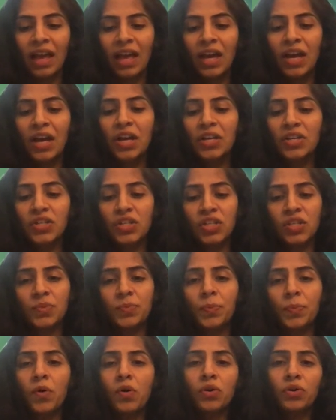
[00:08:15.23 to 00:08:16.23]
She
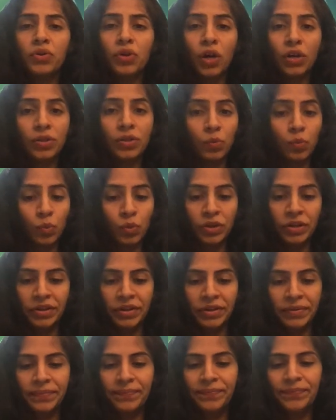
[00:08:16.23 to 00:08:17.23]
spoke not a word.
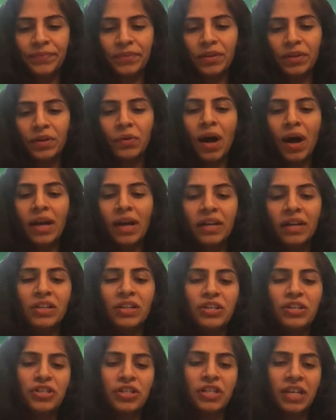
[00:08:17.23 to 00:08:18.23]
Quietly
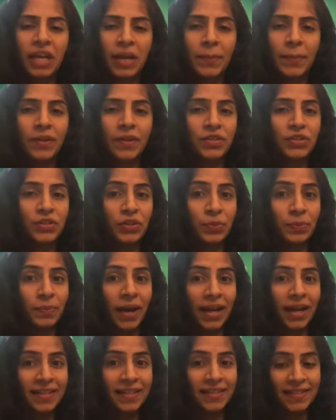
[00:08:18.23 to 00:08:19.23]
she came and stood by
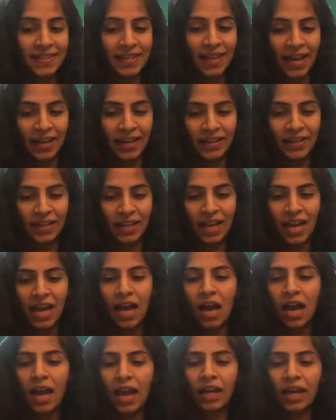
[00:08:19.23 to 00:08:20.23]
his side.
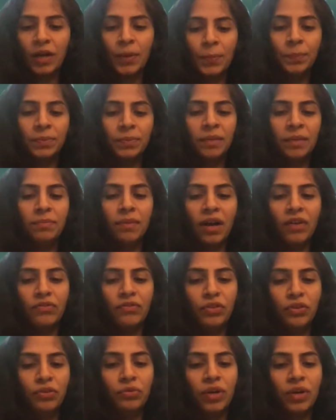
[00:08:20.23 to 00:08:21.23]
Accompanied by
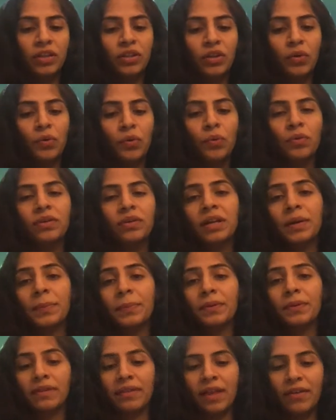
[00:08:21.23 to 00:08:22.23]
Vidura, the old couple
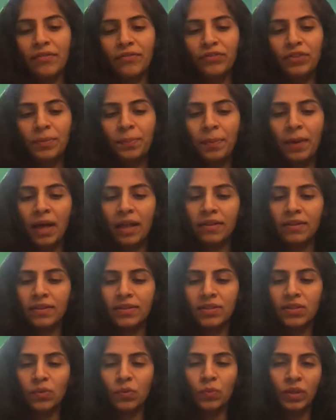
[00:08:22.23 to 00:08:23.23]
left the palace
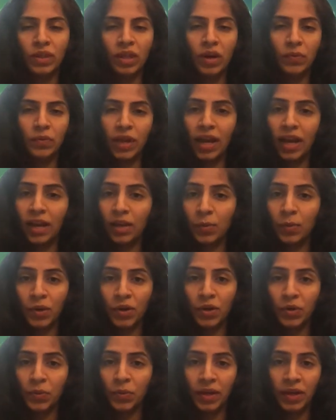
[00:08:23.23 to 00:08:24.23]
without anyone
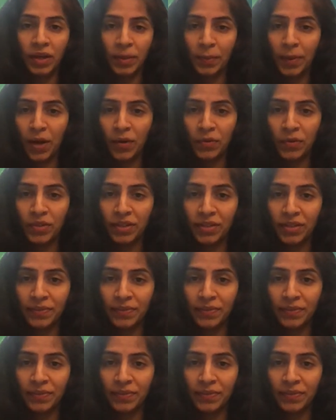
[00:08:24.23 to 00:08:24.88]
knowing about it.